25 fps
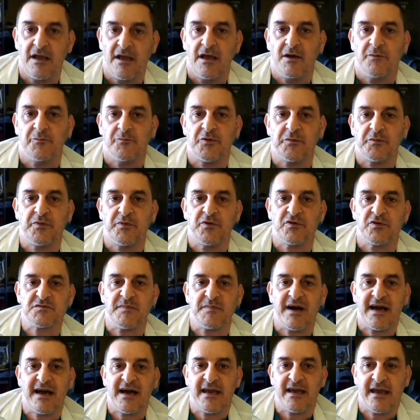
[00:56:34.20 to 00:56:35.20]
proposed
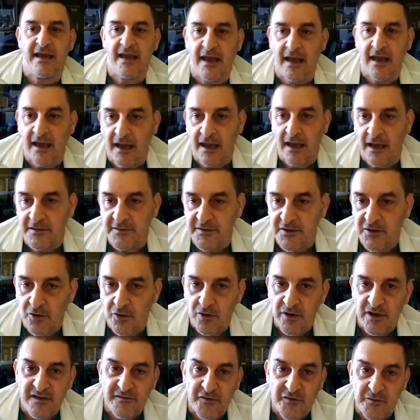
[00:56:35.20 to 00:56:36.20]
by the
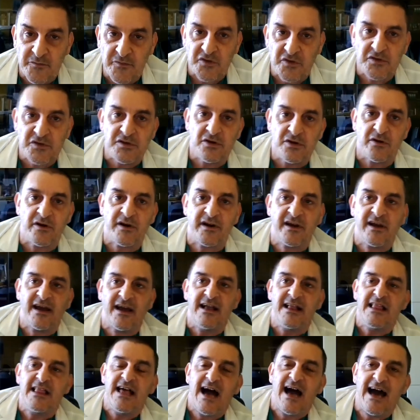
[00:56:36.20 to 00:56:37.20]
colleague from New York,
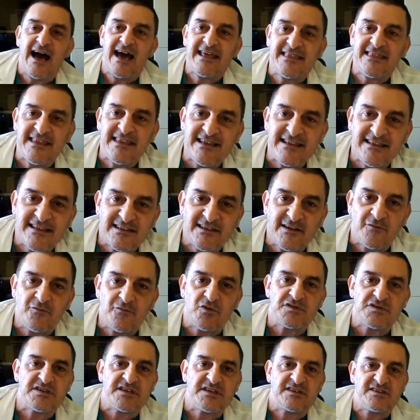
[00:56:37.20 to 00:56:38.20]
I think that there
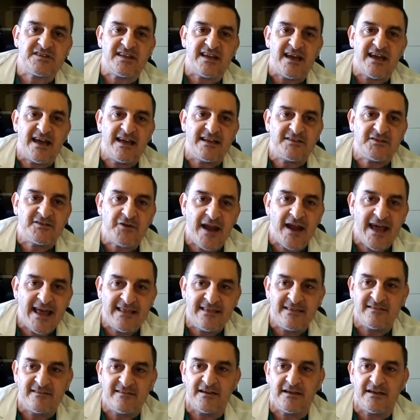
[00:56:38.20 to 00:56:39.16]
was a trend